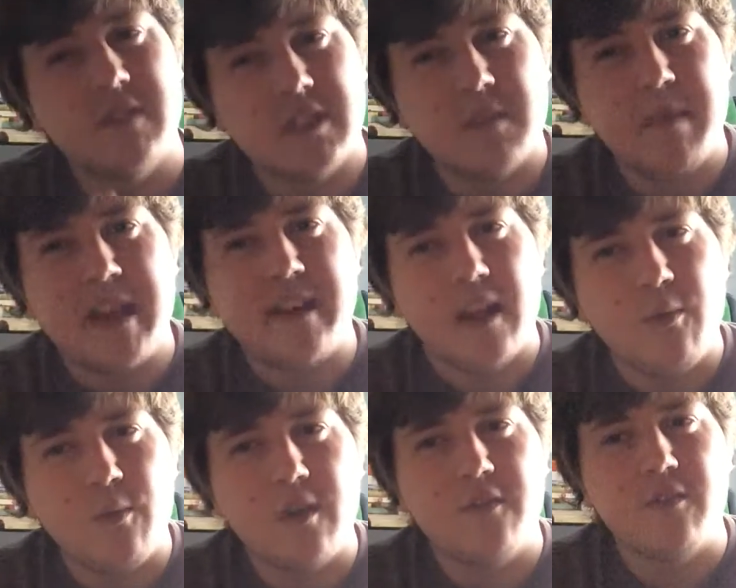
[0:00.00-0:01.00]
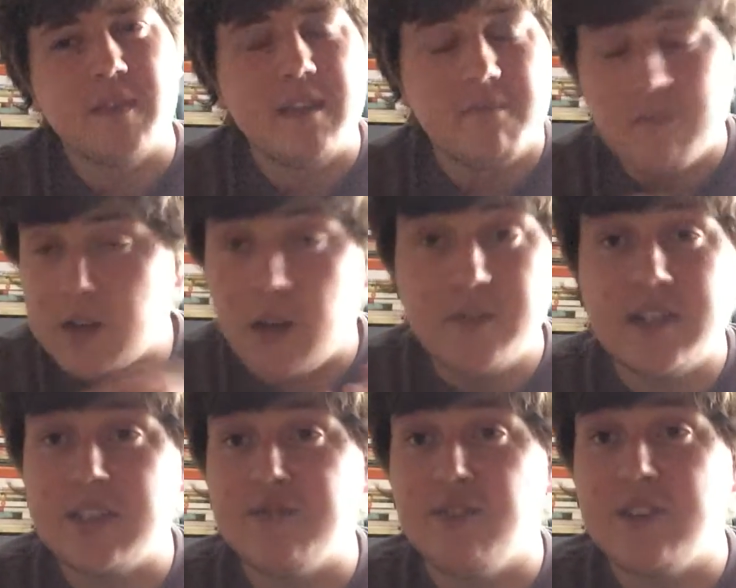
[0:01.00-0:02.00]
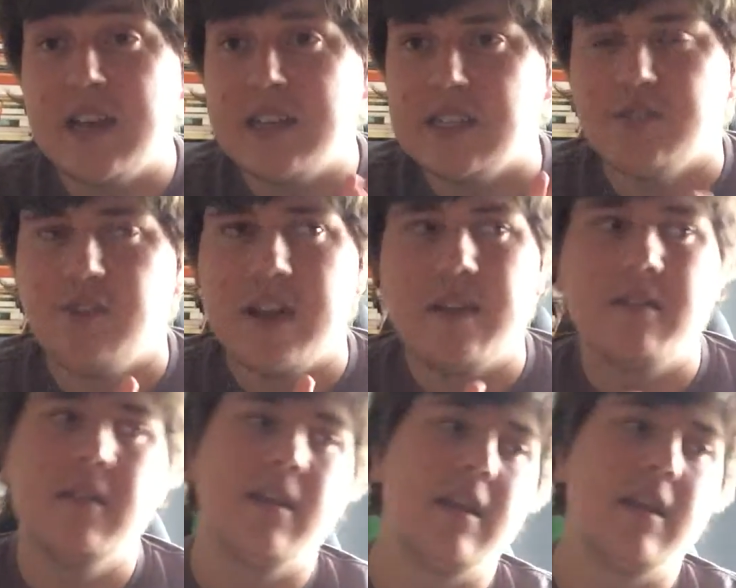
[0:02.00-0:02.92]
it's a bad day at work for me. Obviously, it's Fridays, it's great.